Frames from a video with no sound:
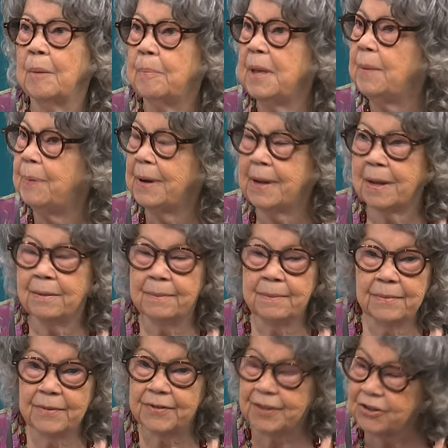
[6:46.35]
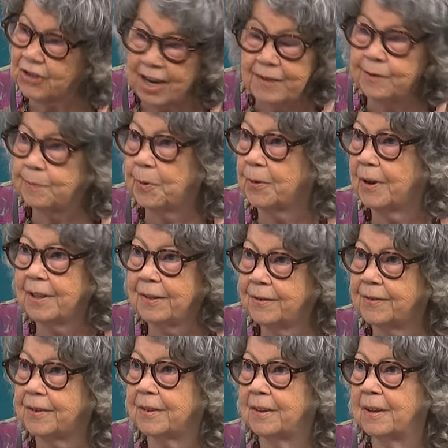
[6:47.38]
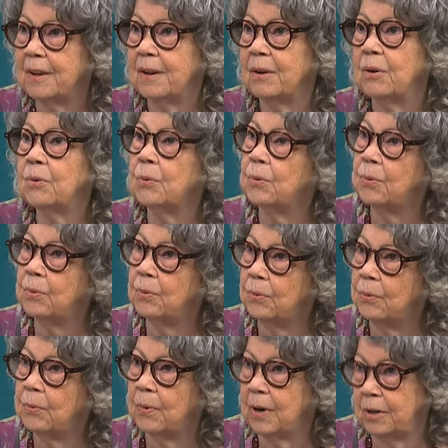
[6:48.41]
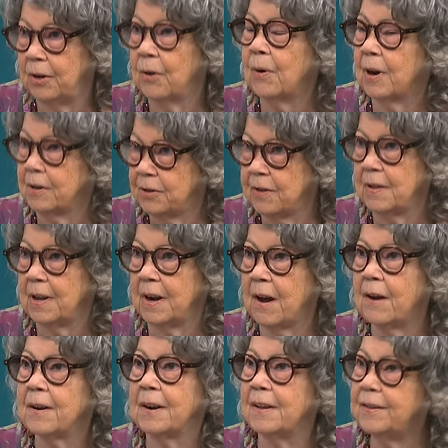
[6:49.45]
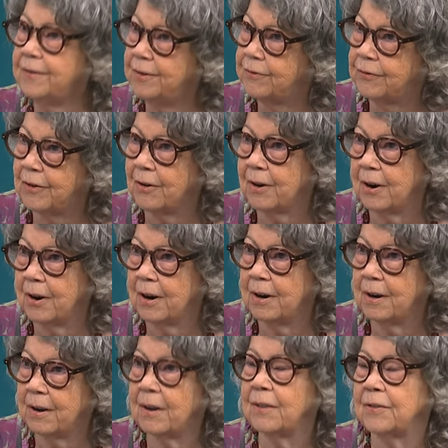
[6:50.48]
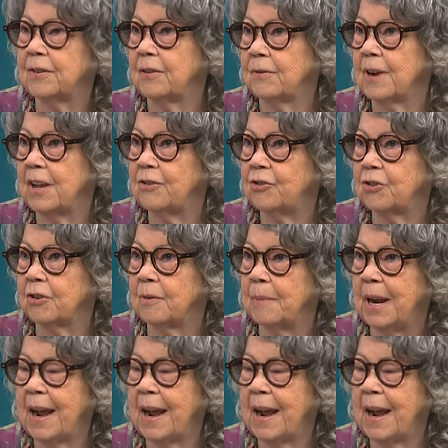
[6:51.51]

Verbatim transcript: People can suggest poets who would go on to the long list for consideration.